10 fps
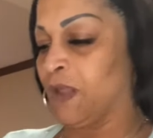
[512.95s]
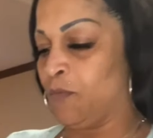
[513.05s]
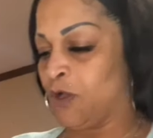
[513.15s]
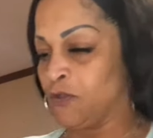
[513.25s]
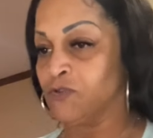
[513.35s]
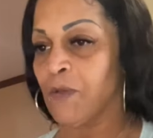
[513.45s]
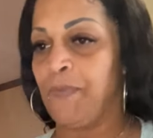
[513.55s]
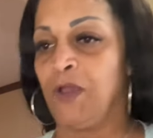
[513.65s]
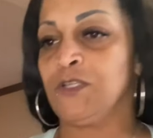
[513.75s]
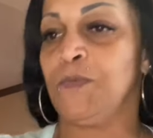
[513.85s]
We're gonna use a
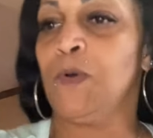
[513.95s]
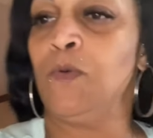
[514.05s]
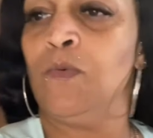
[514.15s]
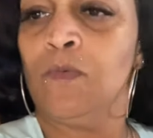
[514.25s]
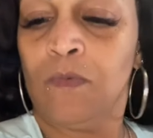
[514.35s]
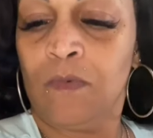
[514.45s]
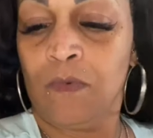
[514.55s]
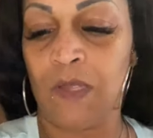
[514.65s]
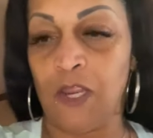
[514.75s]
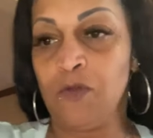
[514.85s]
bigger spoon.
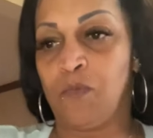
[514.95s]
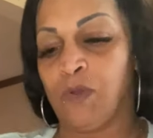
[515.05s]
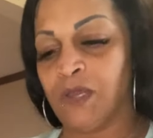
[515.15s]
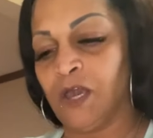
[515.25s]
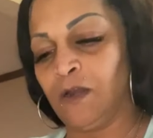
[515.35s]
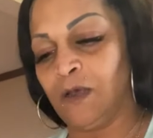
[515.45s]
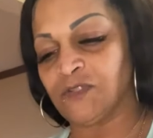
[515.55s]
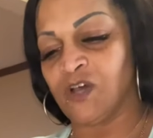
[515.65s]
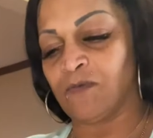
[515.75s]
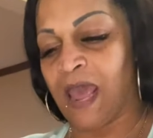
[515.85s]
And you, we can cut it up
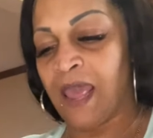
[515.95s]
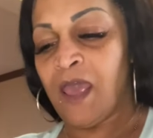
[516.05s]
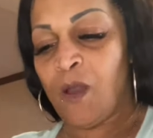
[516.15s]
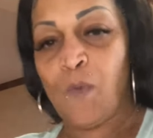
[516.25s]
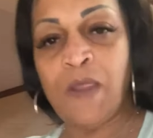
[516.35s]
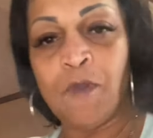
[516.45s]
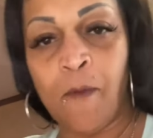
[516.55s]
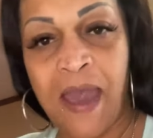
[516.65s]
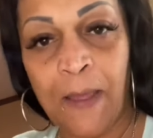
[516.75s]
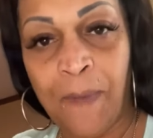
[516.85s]
some now. We ain't worried
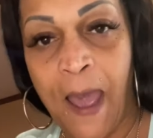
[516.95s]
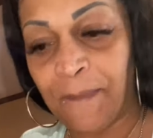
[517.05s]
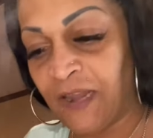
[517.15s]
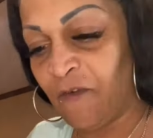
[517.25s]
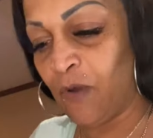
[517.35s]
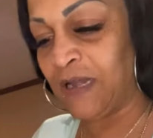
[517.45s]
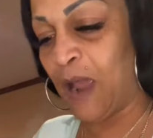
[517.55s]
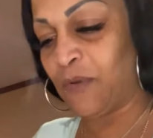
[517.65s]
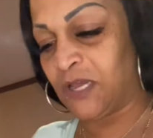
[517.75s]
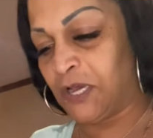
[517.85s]
about it popping everywhere. Now
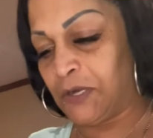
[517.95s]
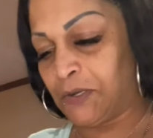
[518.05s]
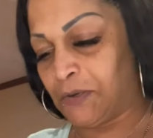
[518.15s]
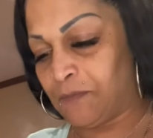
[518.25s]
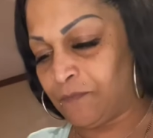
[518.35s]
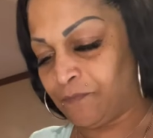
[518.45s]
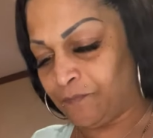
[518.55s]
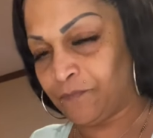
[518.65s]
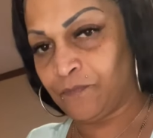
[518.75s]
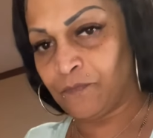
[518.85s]
we can cut it
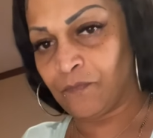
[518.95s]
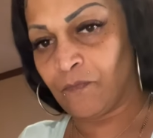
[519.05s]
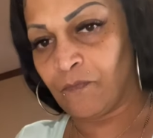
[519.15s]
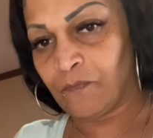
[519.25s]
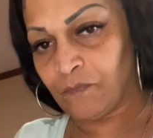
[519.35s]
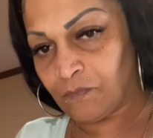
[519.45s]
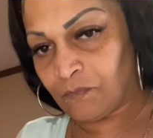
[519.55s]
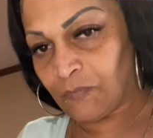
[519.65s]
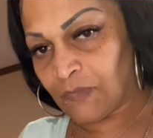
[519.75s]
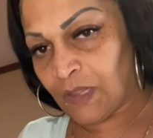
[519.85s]
up.
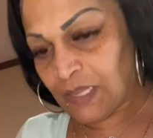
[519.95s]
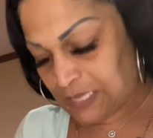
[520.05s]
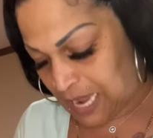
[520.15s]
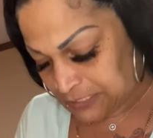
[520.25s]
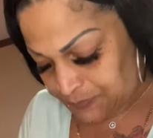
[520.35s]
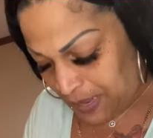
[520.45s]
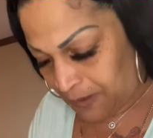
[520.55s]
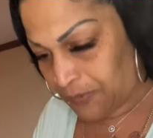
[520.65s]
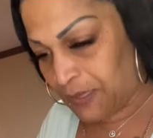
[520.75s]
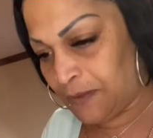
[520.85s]
Yes,
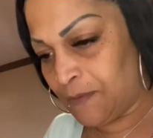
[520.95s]
baby.